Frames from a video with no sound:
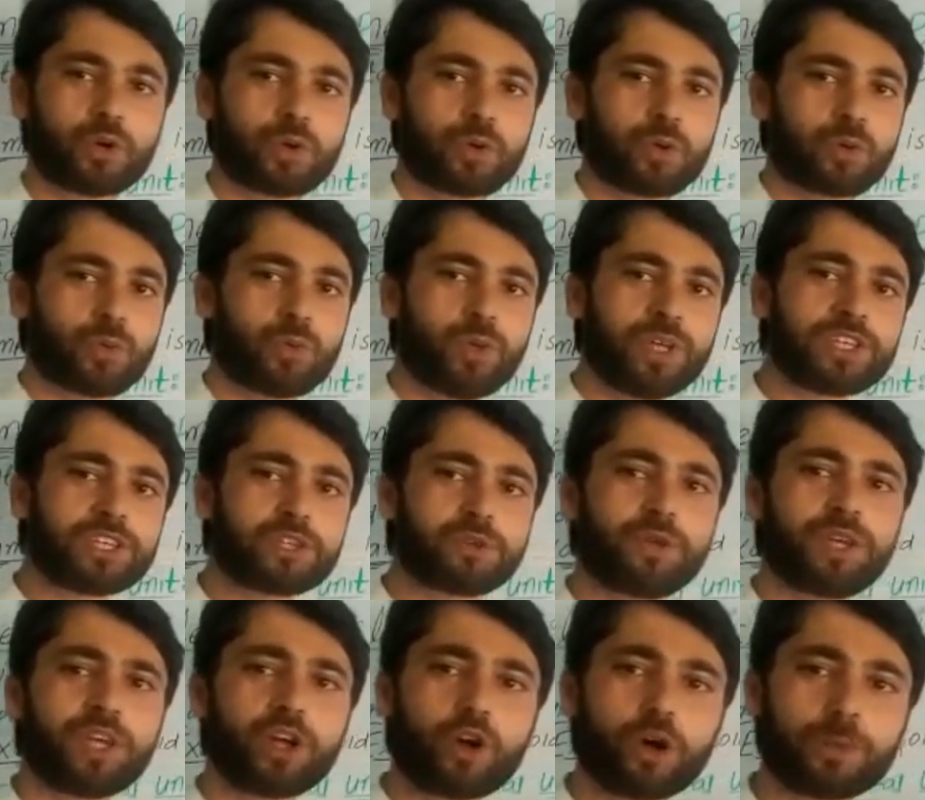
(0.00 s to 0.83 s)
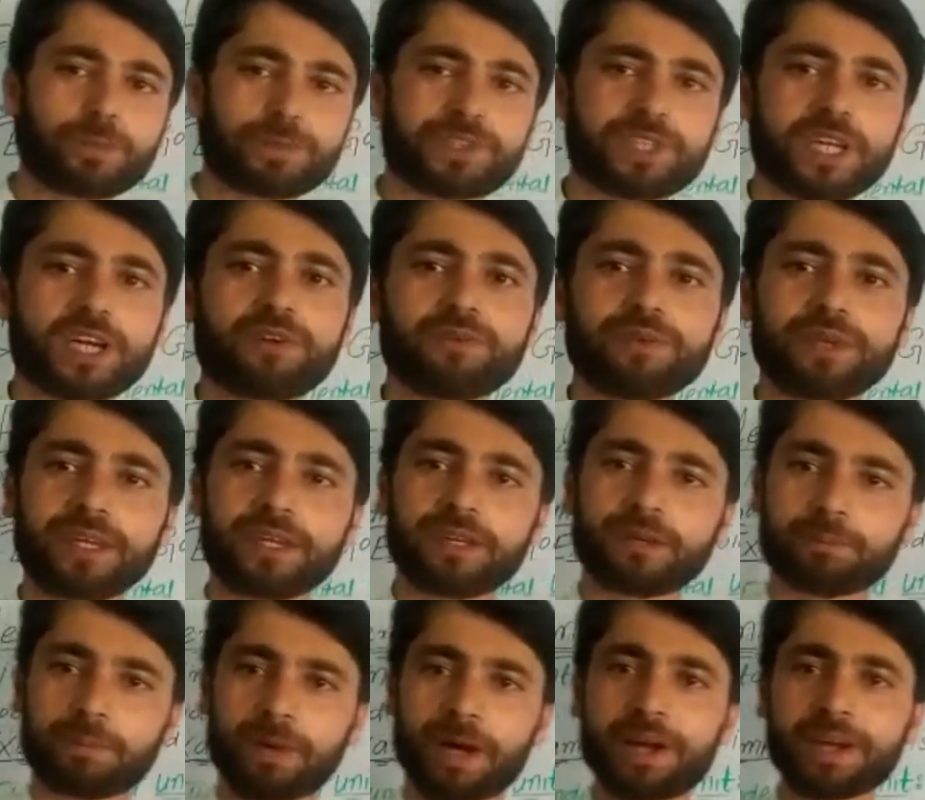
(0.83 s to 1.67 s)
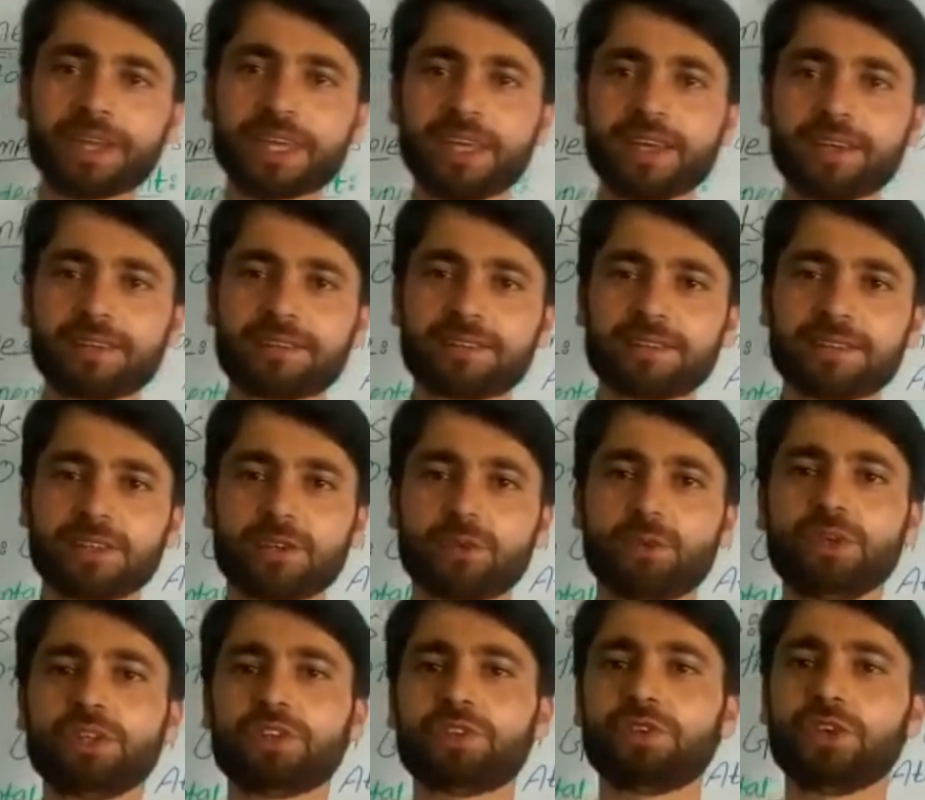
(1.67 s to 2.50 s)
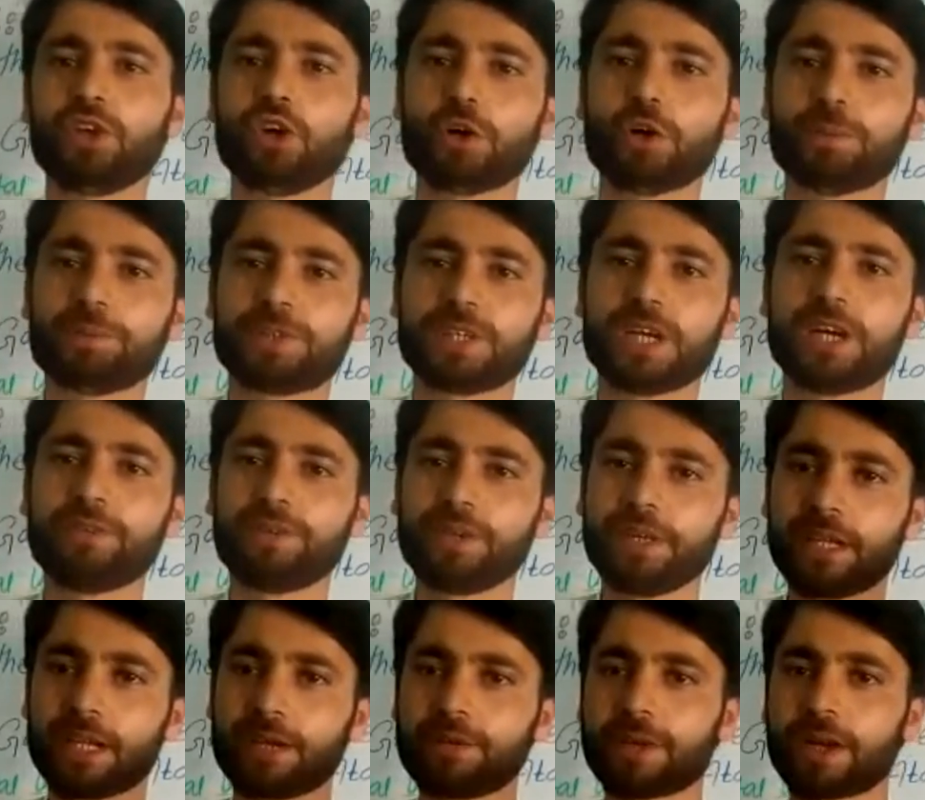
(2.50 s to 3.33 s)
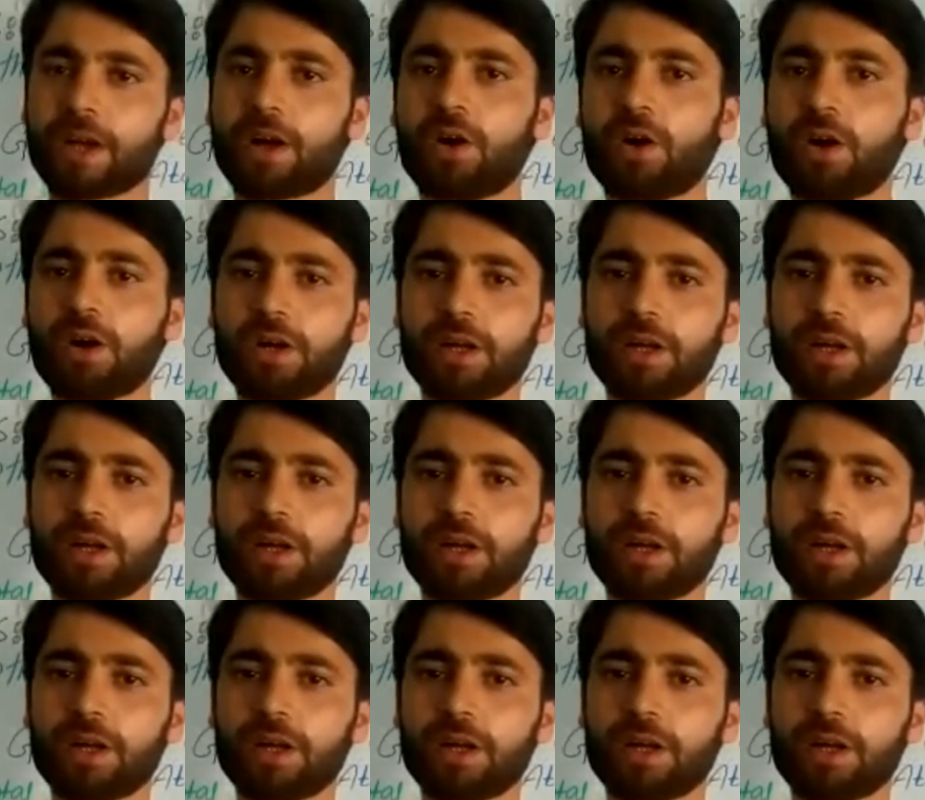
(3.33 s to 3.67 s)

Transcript: which we observe in markets, which we observe in our